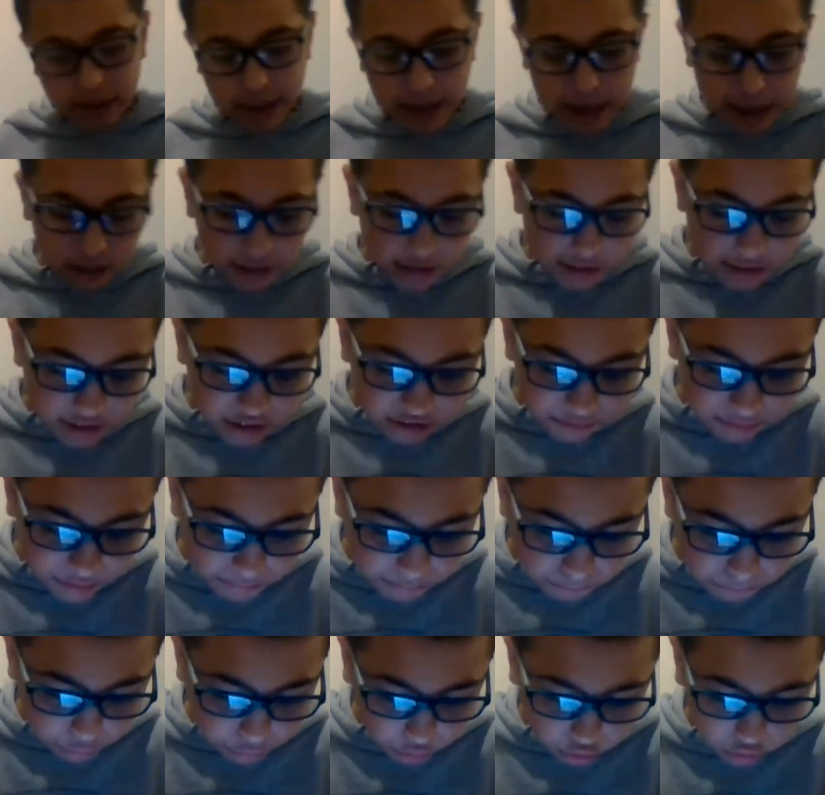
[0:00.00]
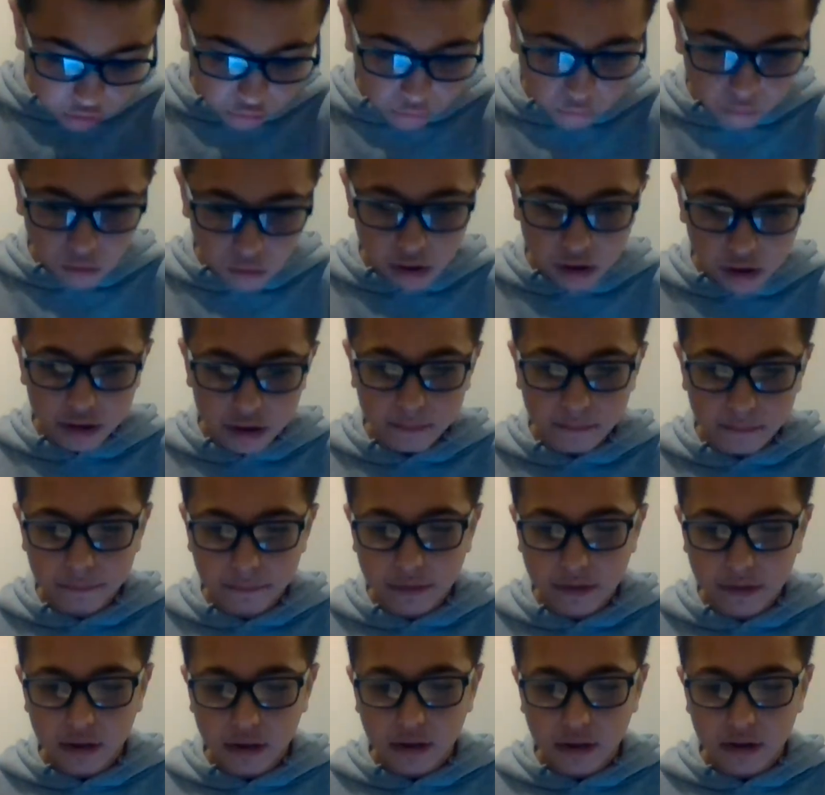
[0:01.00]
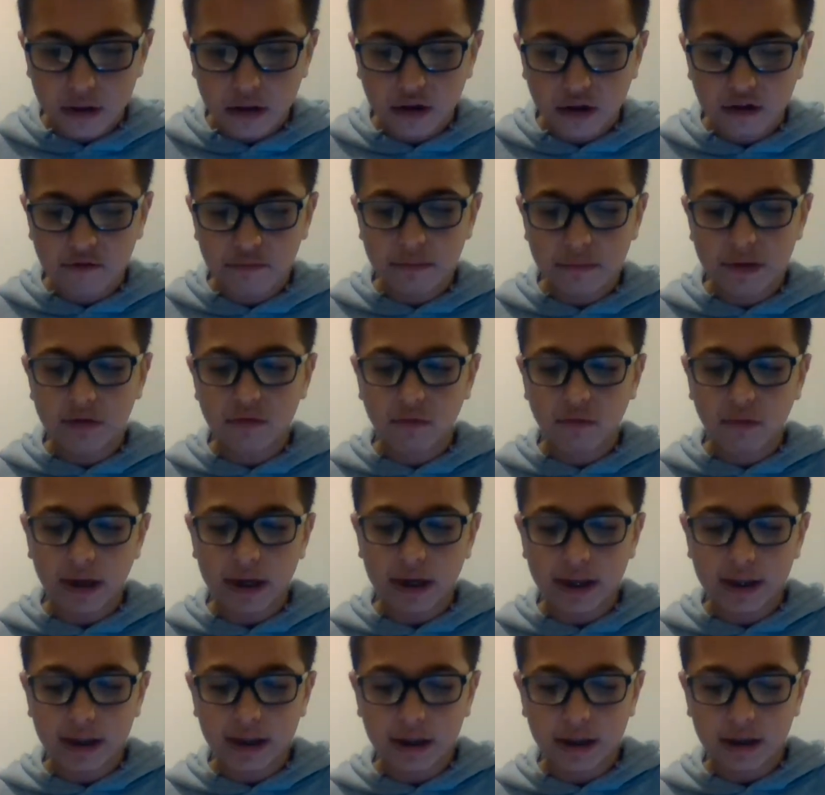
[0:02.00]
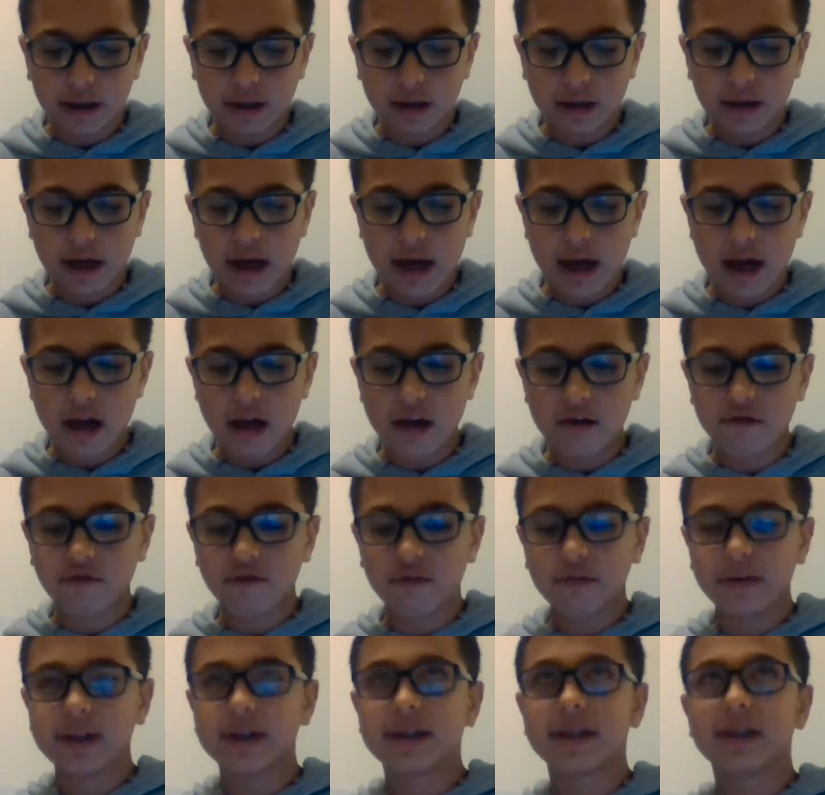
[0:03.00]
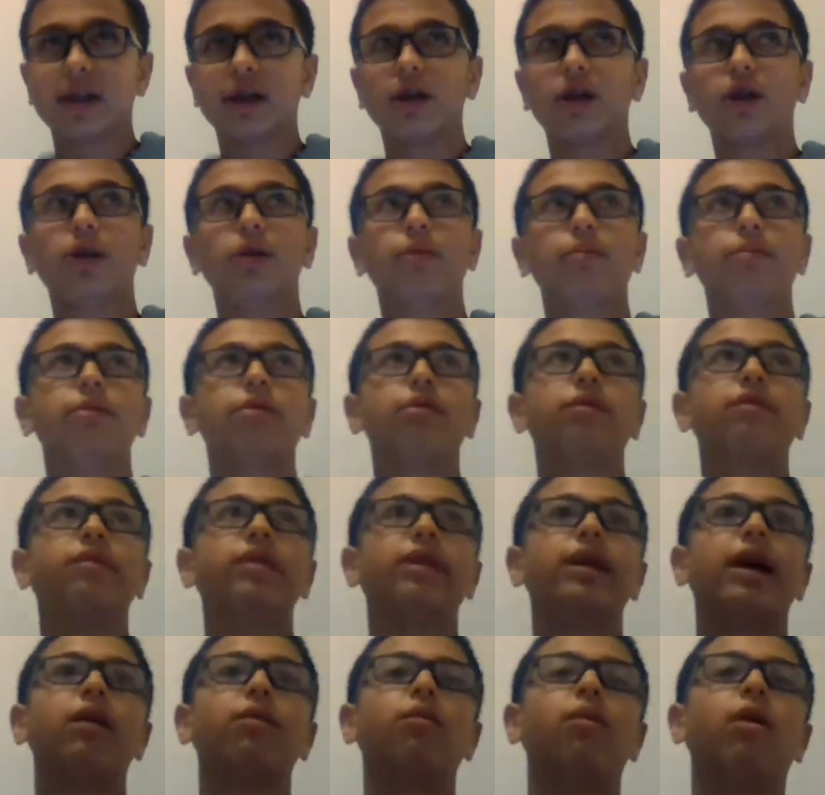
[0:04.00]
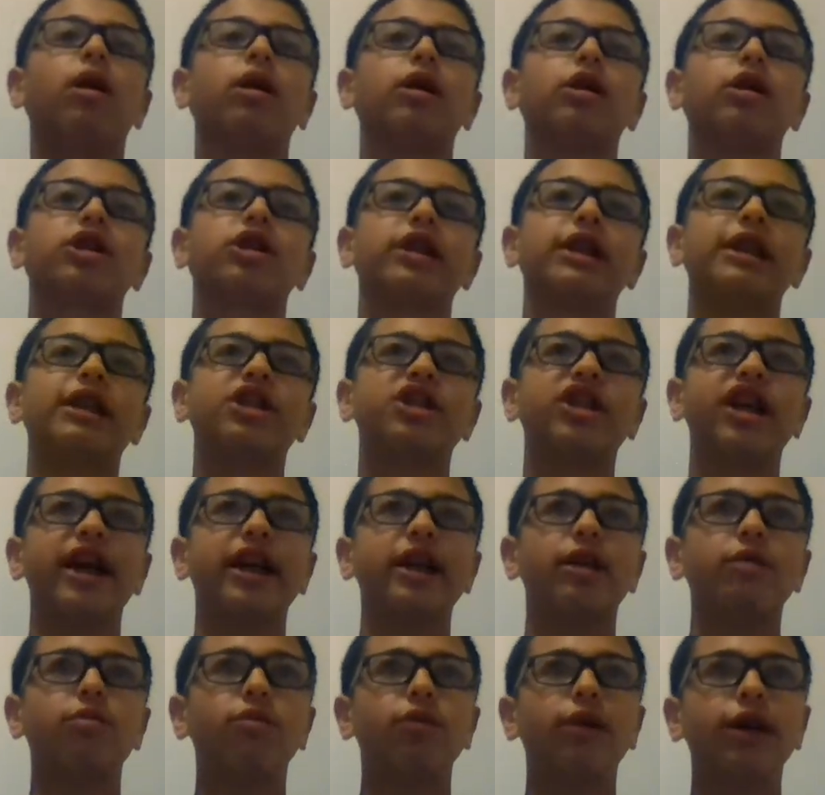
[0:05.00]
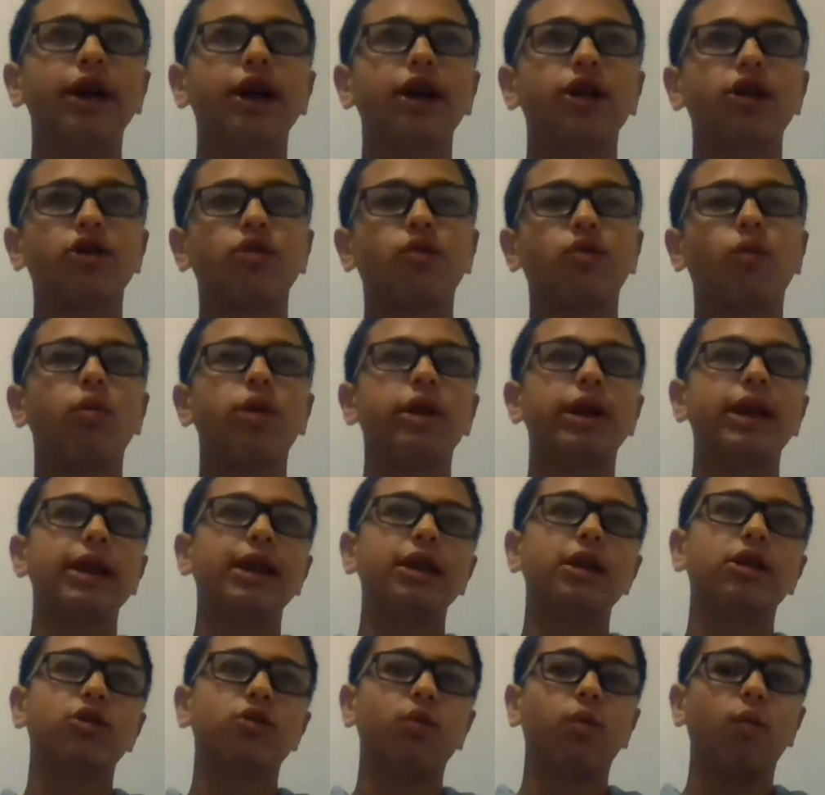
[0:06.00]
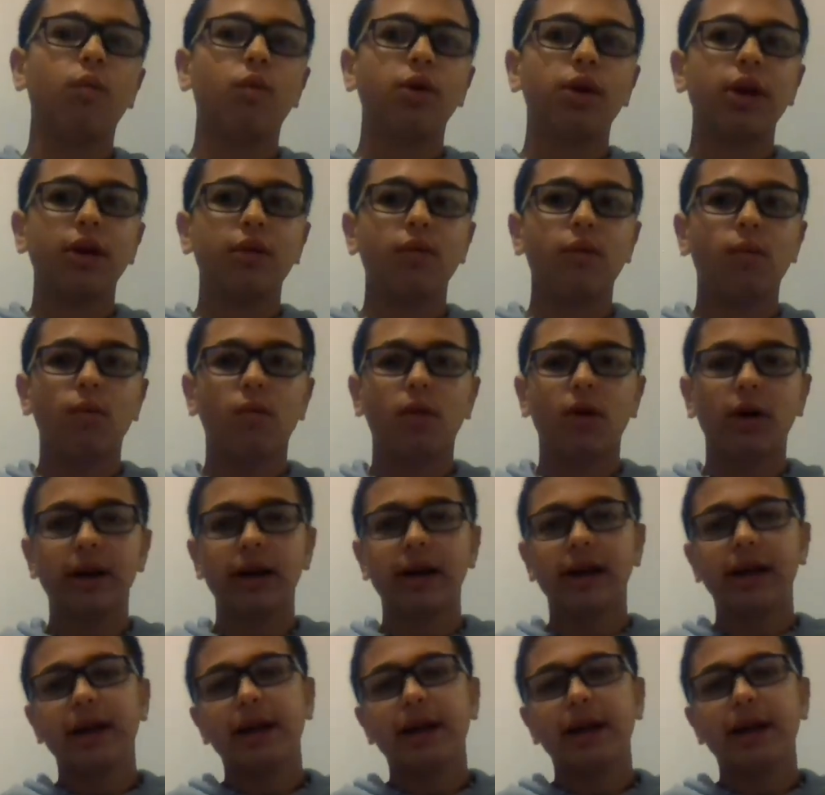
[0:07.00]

that is going to be part one of me ranking every single movie I watched in January 2021.